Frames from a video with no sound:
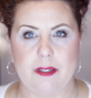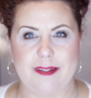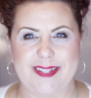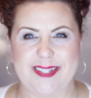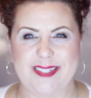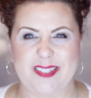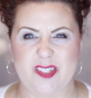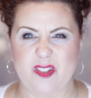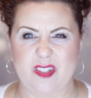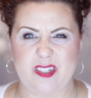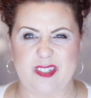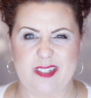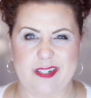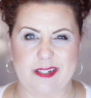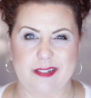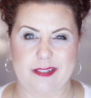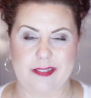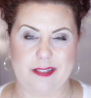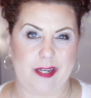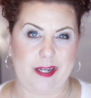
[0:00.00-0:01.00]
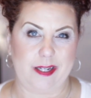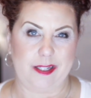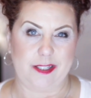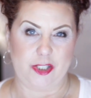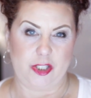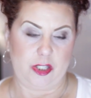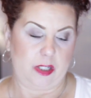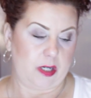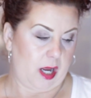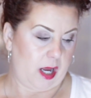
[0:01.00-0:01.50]
that's the only downside
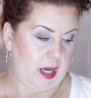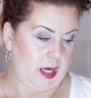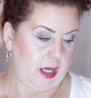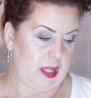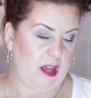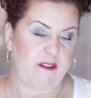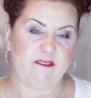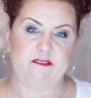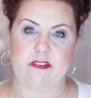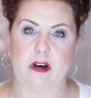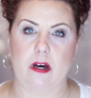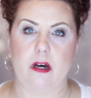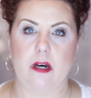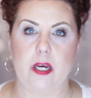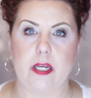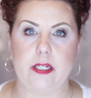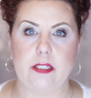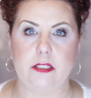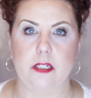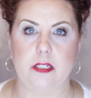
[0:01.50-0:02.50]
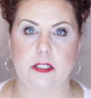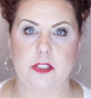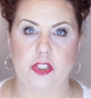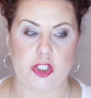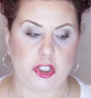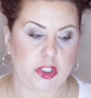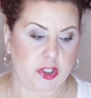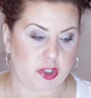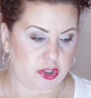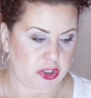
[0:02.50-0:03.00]
is you're kind of confined
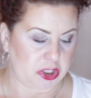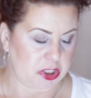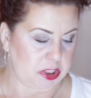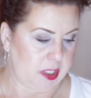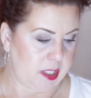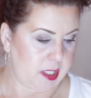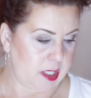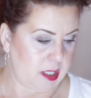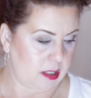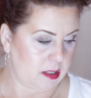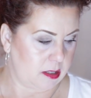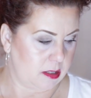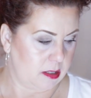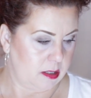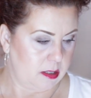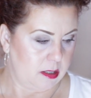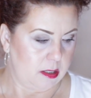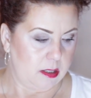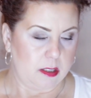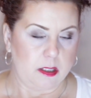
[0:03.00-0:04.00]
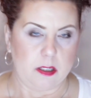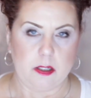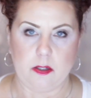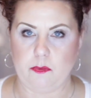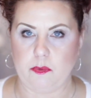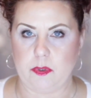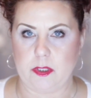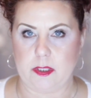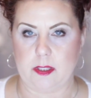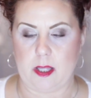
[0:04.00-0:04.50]
to your chair
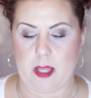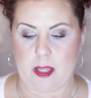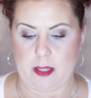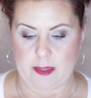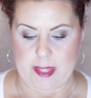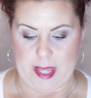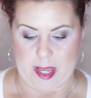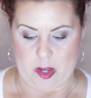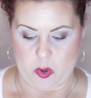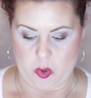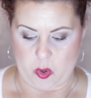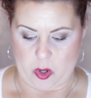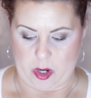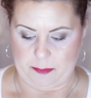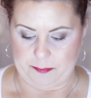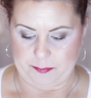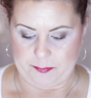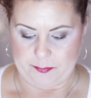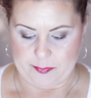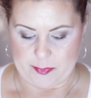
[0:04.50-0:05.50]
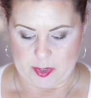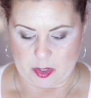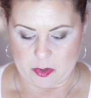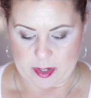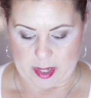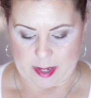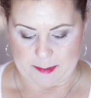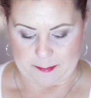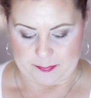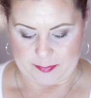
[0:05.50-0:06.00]
with that on
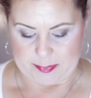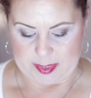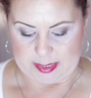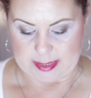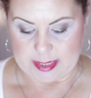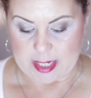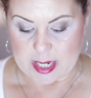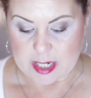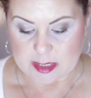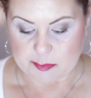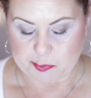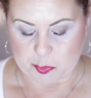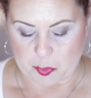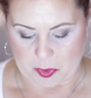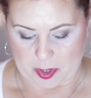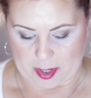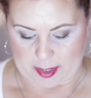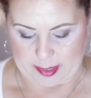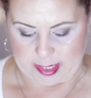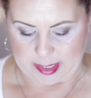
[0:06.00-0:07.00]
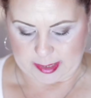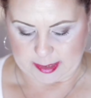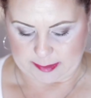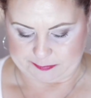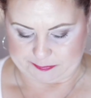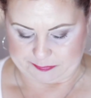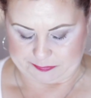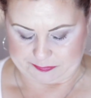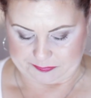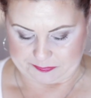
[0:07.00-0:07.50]
okay this next product
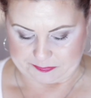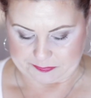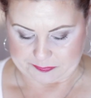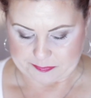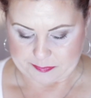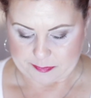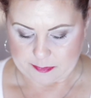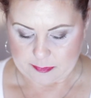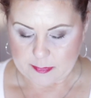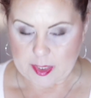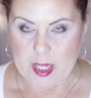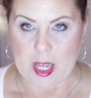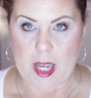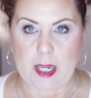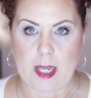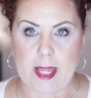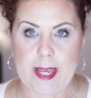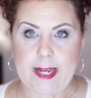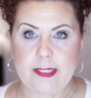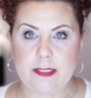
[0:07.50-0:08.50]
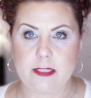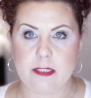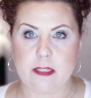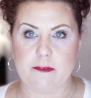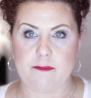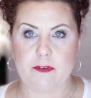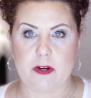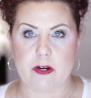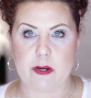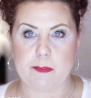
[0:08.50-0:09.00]
I liked in
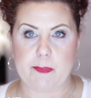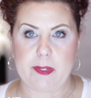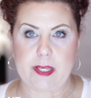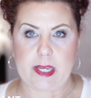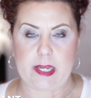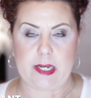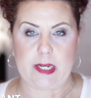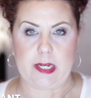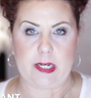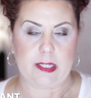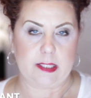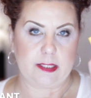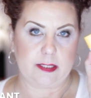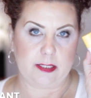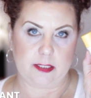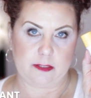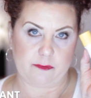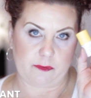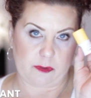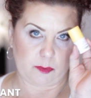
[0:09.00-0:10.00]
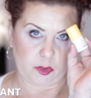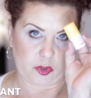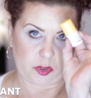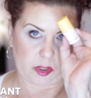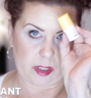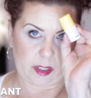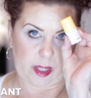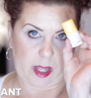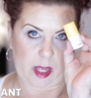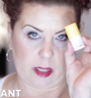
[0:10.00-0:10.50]
the very beginning this is from
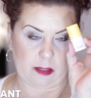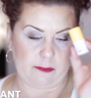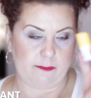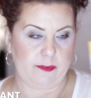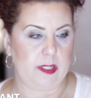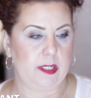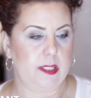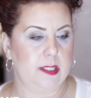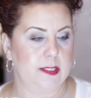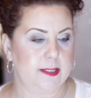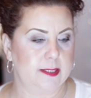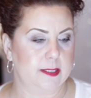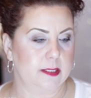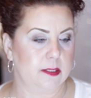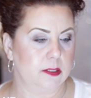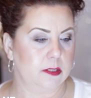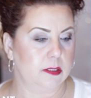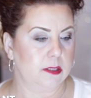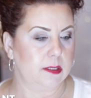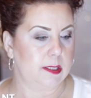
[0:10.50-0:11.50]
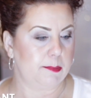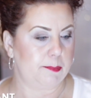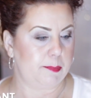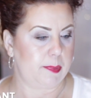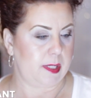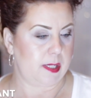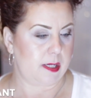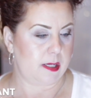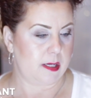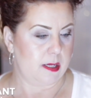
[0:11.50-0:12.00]
Drunk Elephant it's the little
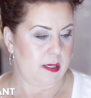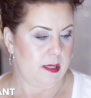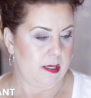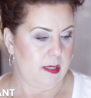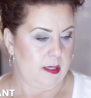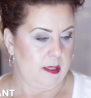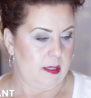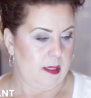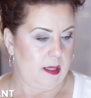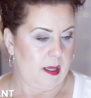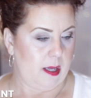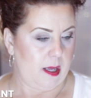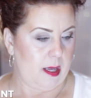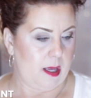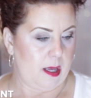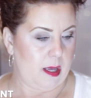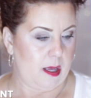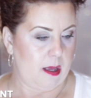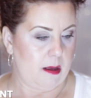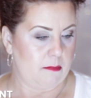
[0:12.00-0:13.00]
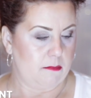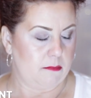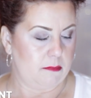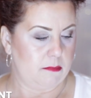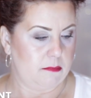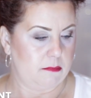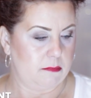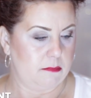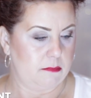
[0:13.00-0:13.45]
Lippe um,